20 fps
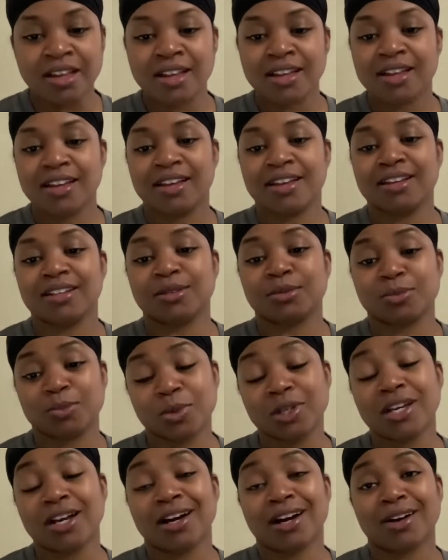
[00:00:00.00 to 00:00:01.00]
As
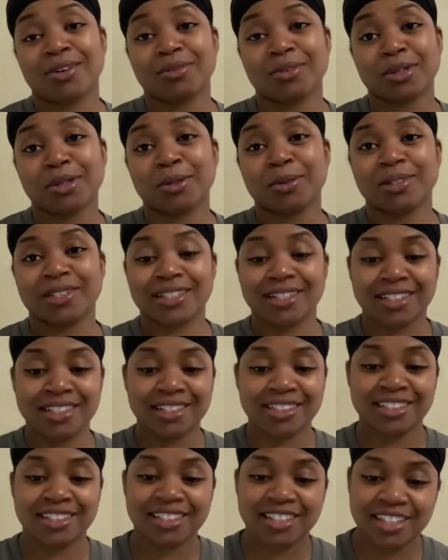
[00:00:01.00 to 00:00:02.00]
we all know that
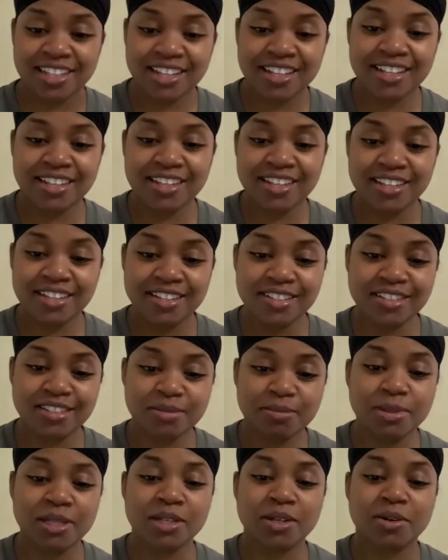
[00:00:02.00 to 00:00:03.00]
he's
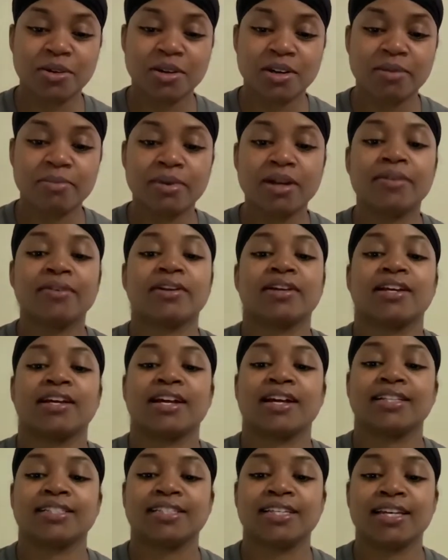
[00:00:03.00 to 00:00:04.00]
been on American
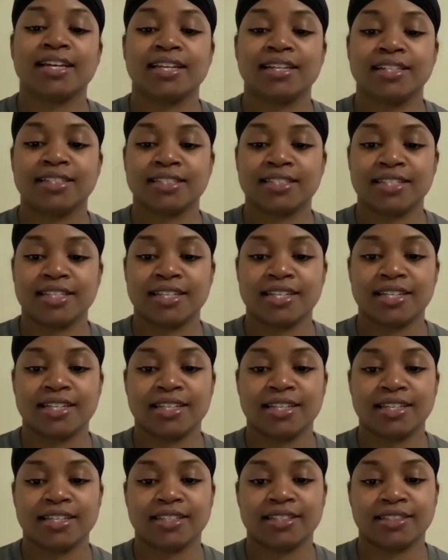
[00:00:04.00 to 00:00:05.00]
Got Talent,
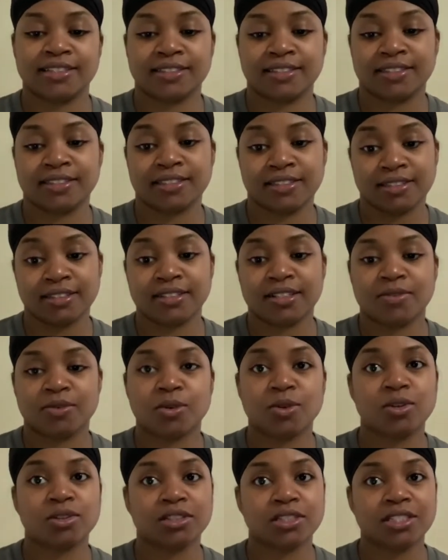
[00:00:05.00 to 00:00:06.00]
and of
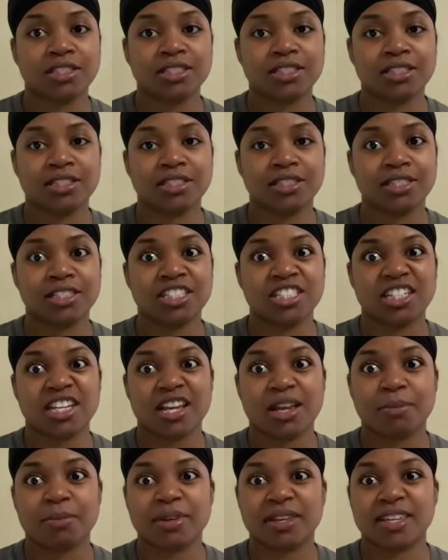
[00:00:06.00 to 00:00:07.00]
course this is the
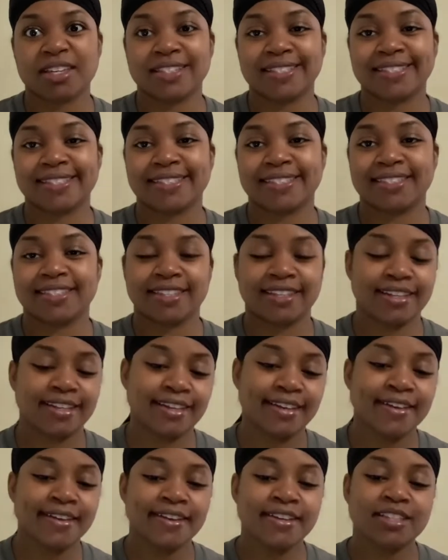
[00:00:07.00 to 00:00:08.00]
champions.
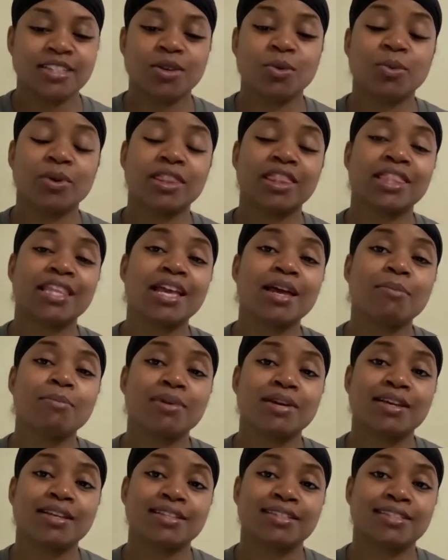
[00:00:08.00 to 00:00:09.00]
So with that
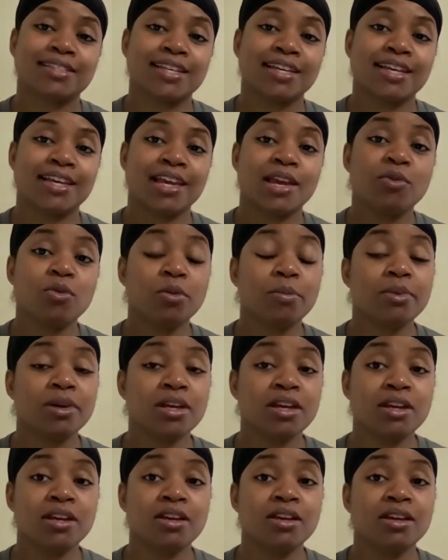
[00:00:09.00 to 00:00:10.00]
being said, he will
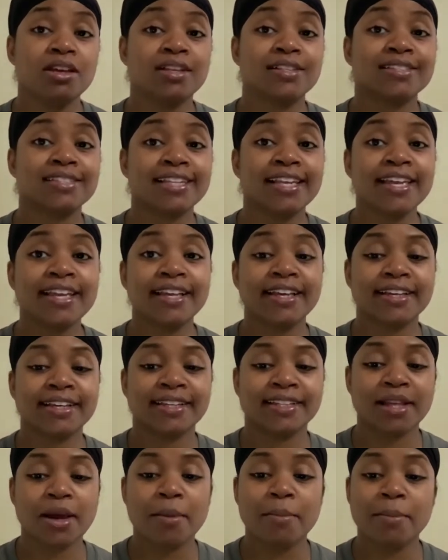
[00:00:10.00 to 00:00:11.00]
be
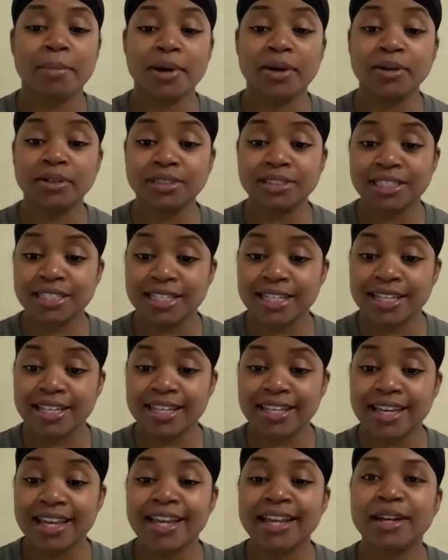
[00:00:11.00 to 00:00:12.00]
singing
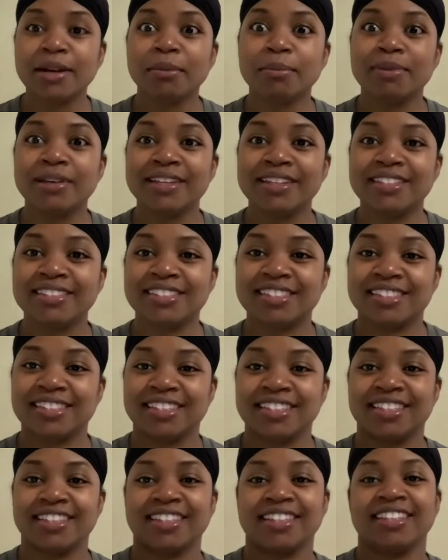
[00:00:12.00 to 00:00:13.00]
Beauty and the Beast.
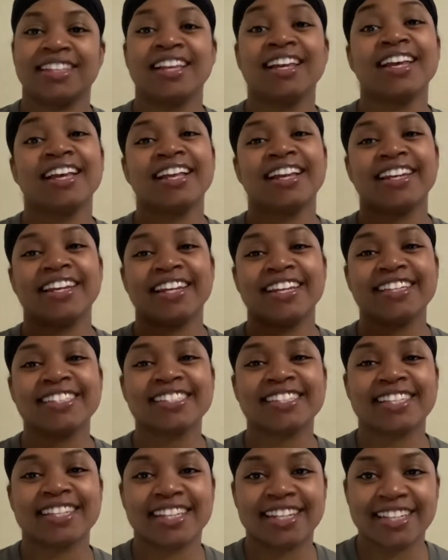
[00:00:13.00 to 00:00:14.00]
Let's
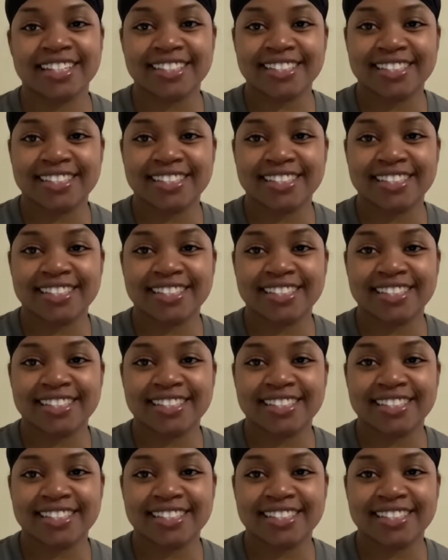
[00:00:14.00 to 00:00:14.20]
get it.